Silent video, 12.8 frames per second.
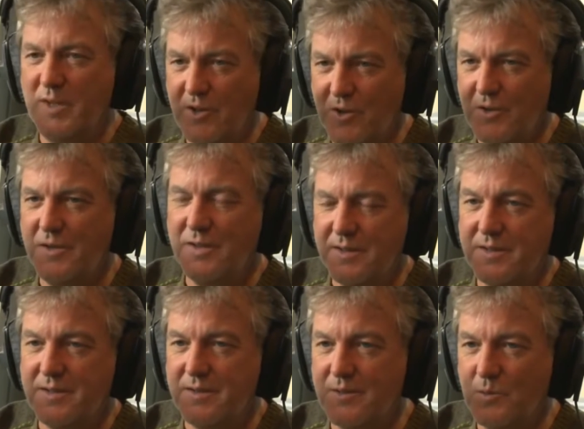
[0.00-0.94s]
we
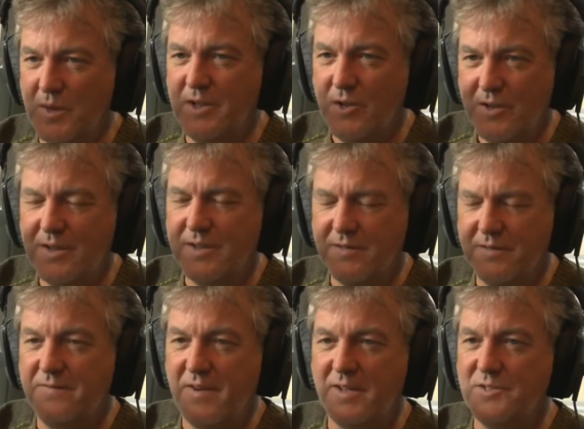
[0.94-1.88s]
couldn't
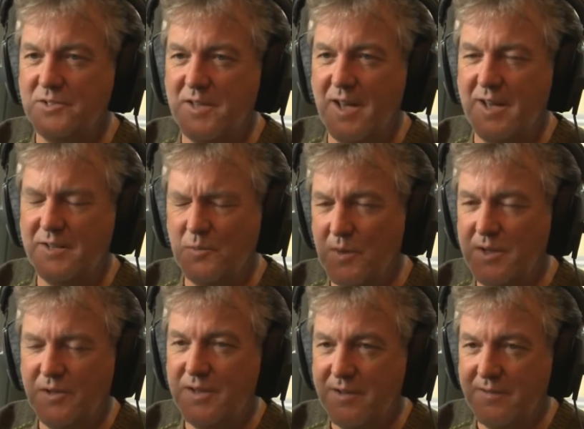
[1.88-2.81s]
have fudged that, and we
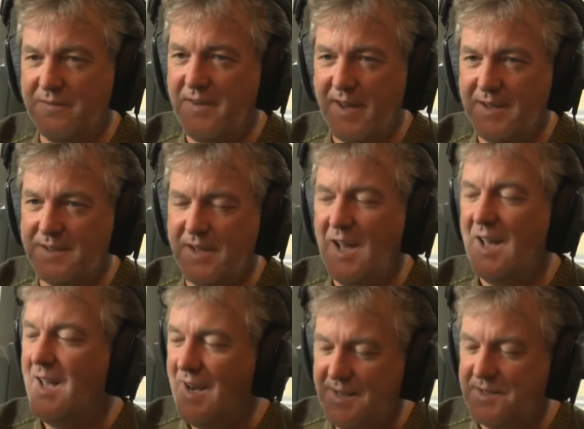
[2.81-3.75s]
couldn't have faked it.
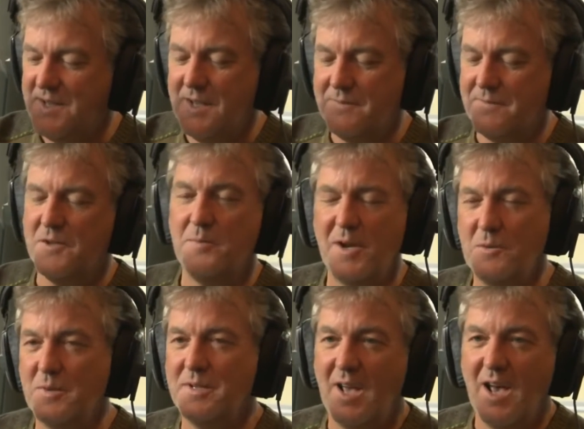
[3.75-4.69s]
Let's say for a
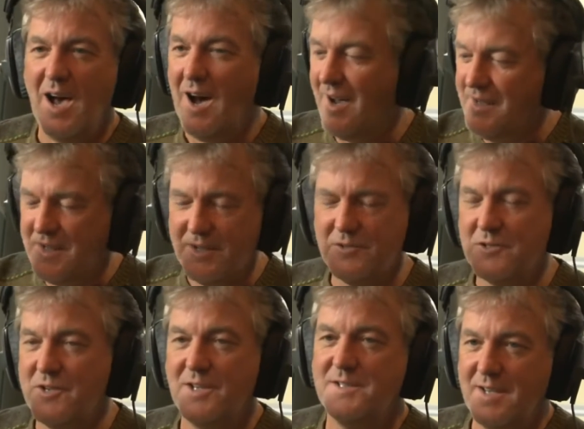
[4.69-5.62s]
moment, I don't
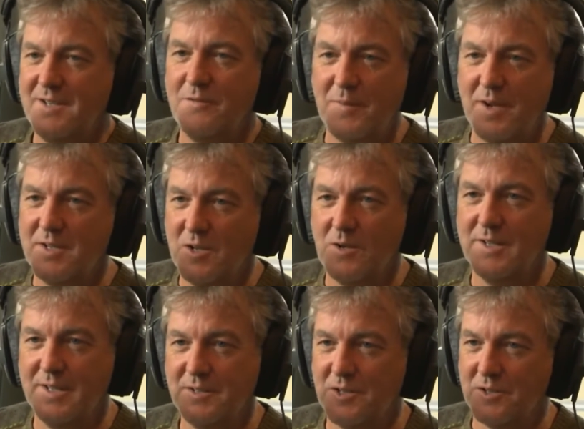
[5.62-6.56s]
trust any of my
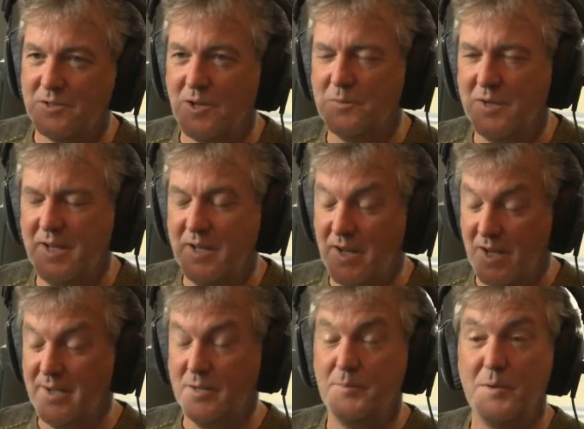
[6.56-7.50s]
colleagues on Top Gear. I